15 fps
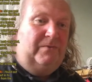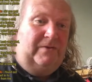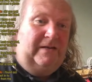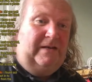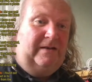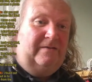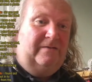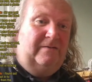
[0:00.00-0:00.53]

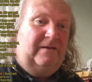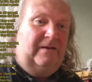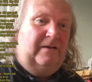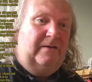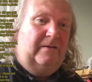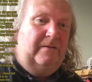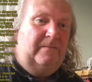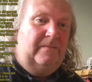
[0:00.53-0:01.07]
yeah,
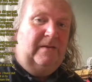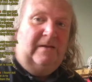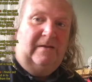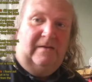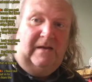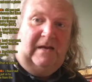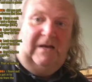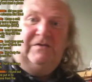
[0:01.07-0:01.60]
um,
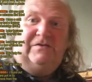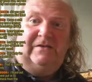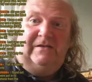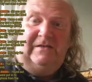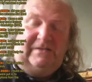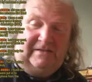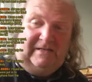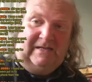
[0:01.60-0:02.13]
as I need
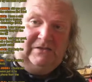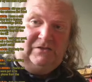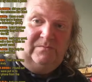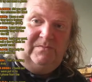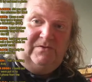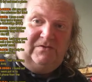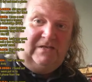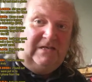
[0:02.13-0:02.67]
to get some of the
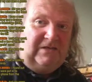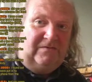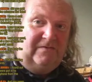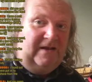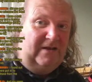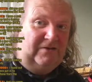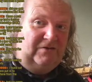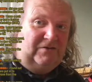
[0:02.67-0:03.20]
stationary
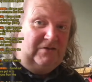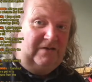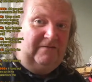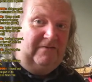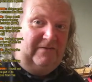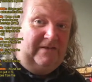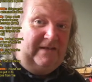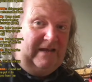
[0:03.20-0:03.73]
engines that are in
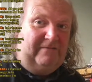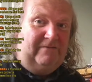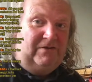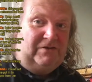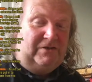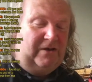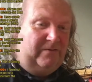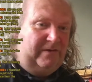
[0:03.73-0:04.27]
the garage
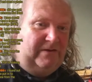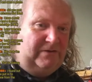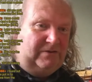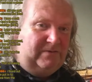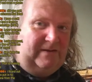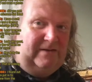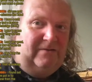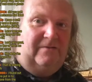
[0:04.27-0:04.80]
going as
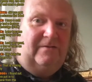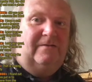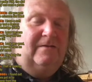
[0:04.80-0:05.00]
well,